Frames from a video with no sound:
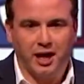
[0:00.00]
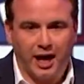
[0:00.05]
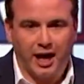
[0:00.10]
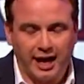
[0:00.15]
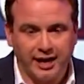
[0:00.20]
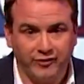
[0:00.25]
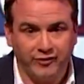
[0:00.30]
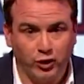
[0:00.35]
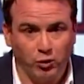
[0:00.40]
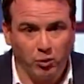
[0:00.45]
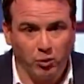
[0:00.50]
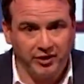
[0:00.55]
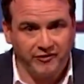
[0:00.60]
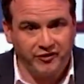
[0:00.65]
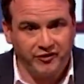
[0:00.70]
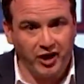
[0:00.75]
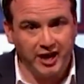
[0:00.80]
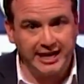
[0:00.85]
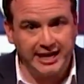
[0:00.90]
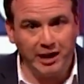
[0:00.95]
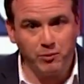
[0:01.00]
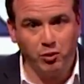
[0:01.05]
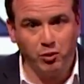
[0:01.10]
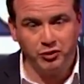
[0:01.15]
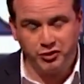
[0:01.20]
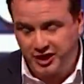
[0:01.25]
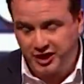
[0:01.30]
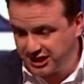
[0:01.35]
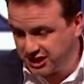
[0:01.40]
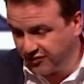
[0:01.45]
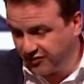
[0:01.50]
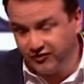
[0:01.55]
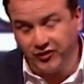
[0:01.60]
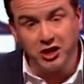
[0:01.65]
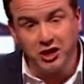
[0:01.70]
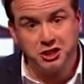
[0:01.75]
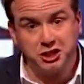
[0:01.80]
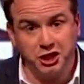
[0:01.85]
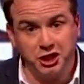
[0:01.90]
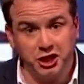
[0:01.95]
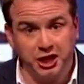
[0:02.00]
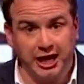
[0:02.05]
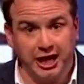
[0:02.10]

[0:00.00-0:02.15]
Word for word: and if you want to find out what this function